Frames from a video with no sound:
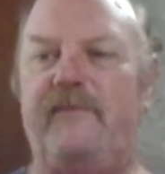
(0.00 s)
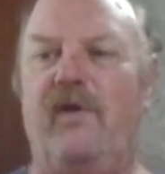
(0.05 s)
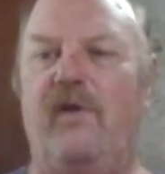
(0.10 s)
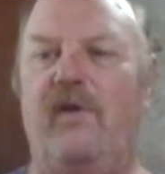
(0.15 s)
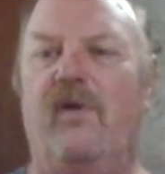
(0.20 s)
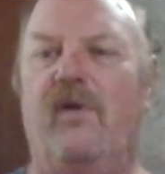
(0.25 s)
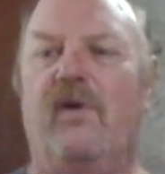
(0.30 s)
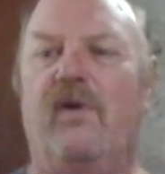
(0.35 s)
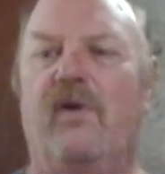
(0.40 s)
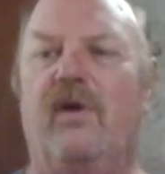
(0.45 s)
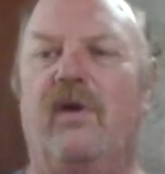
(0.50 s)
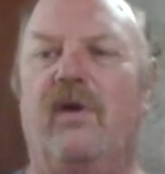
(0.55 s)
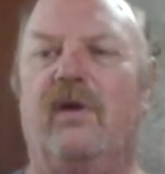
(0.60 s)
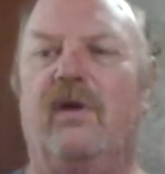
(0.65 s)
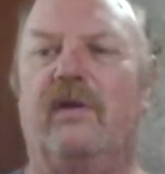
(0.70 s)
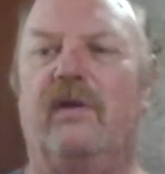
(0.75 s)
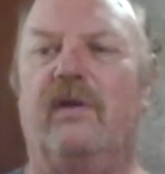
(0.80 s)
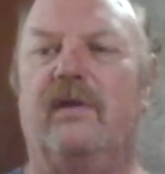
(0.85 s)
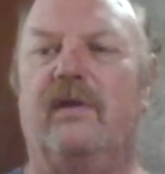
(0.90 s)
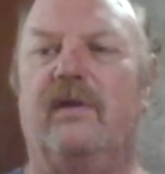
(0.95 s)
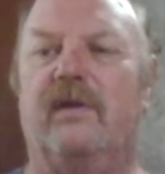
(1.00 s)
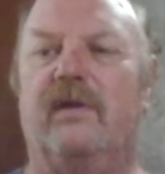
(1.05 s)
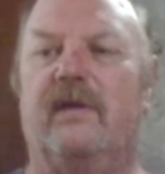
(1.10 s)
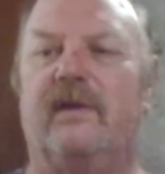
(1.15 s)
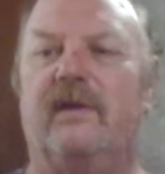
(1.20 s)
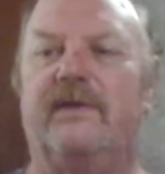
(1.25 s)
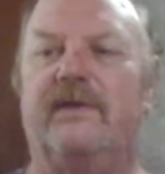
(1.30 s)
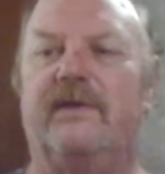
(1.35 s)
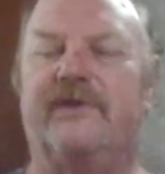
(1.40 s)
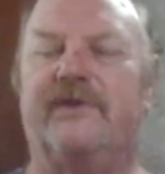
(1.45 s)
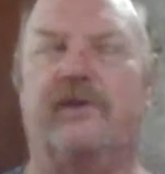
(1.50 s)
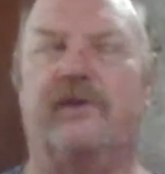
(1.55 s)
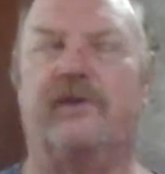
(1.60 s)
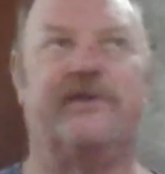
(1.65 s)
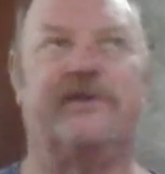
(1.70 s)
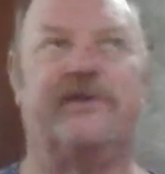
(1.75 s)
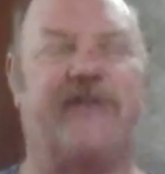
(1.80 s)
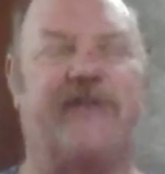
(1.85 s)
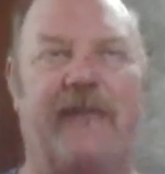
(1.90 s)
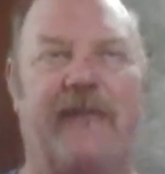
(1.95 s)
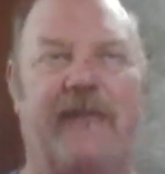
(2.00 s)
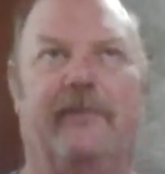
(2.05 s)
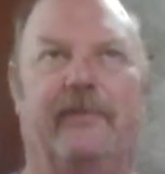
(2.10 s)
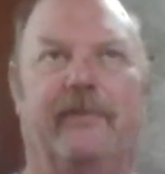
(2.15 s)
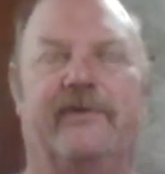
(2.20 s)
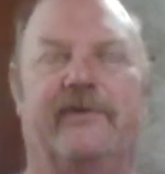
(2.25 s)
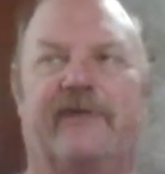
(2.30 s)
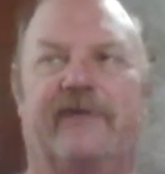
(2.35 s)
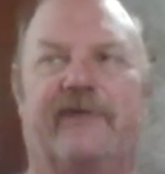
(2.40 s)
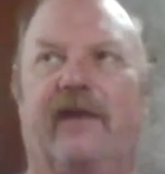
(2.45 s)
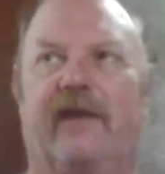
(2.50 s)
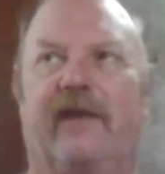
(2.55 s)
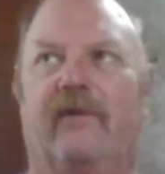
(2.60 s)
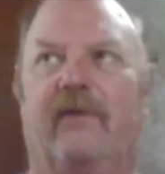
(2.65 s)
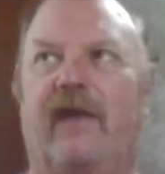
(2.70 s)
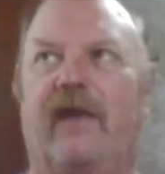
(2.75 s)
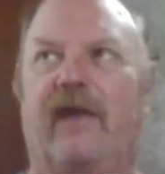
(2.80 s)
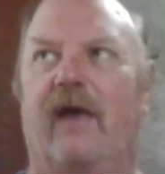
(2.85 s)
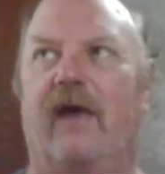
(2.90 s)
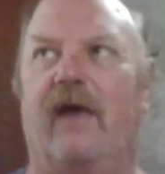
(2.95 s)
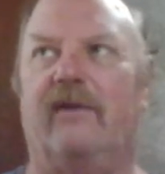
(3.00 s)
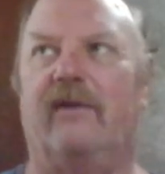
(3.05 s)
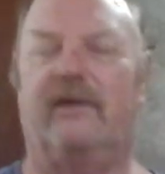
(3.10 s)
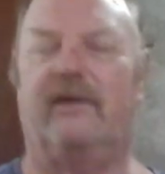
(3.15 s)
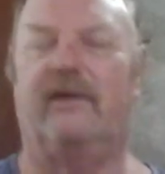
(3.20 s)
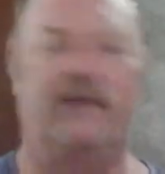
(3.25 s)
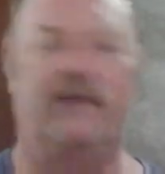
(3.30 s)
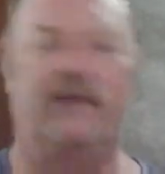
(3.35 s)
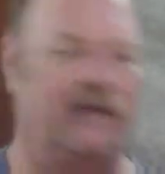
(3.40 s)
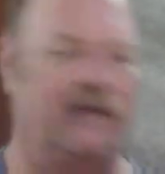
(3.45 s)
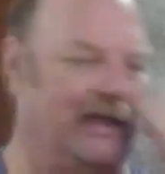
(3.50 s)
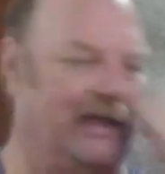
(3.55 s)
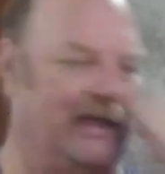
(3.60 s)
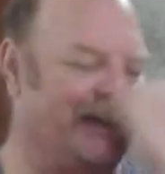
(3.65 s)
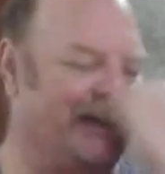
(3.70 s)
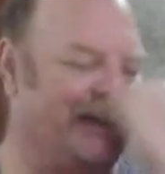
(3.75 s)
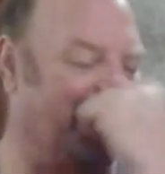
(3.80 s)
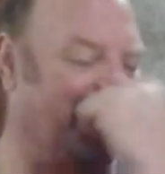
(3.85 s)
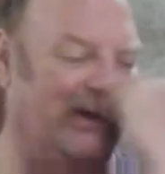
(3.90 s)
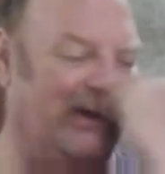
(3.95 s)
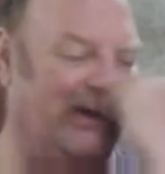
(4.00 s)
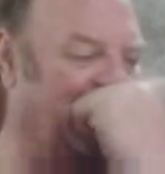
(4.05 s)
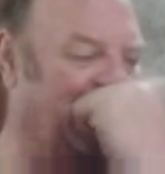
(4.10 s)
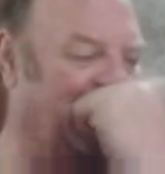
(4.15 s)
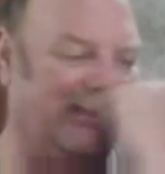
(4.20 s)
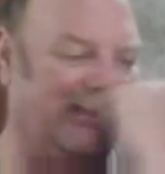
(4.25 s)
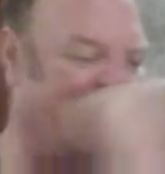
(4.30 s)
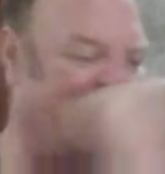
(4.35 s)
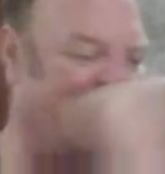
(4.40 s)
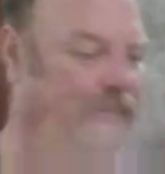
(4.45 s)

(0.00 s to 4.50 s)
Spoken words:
or certain staples they don't count. So